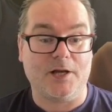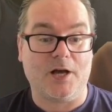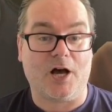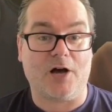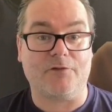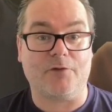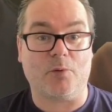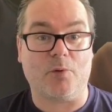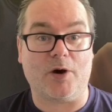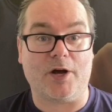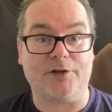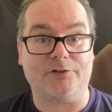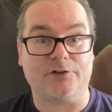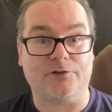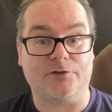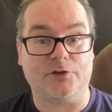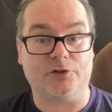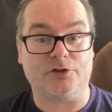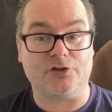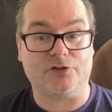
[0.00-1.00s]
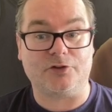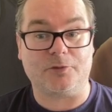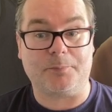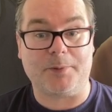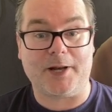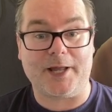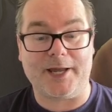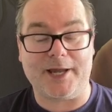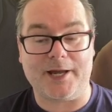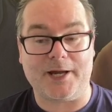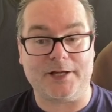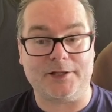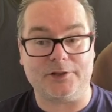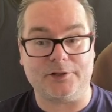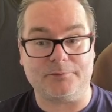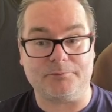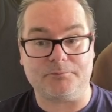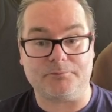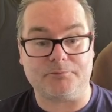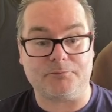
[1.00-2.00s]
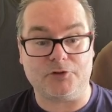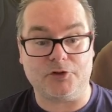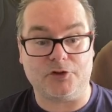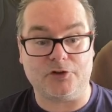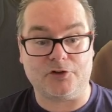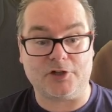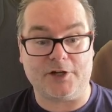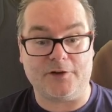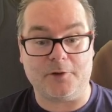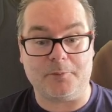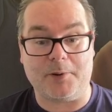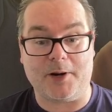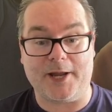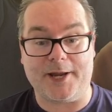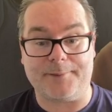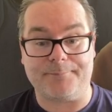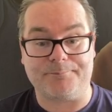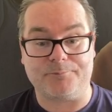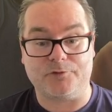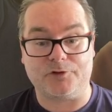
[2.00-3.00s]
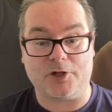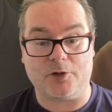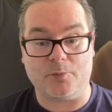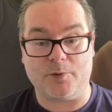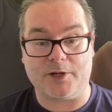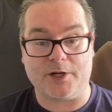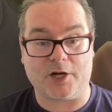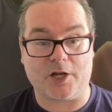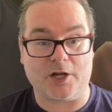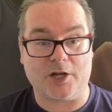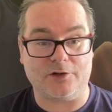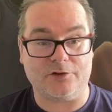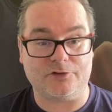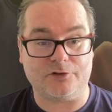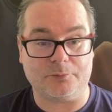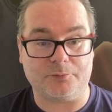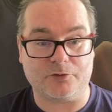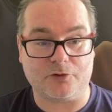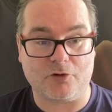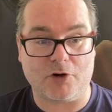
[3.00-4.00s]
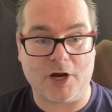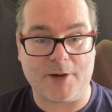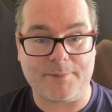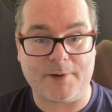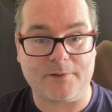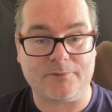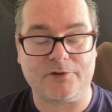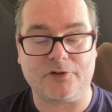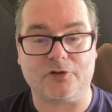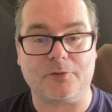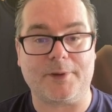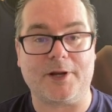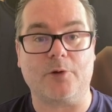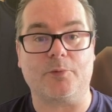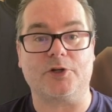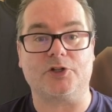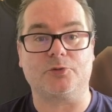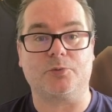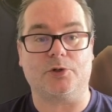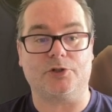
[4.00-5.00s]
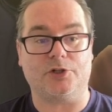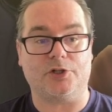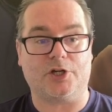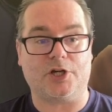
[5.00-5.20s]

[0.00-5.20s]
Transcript: Otherwise, if you're just a player, and you just click the player. So we're going to go into subscriber. Doesn't matter which one you